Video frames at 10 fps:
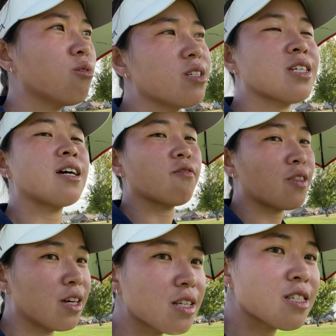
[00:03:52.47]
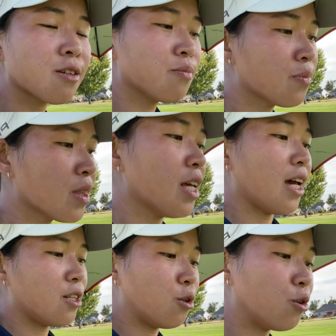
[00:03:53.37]
this kind of things
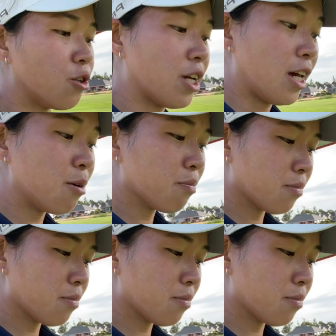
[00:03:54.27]
and know your game,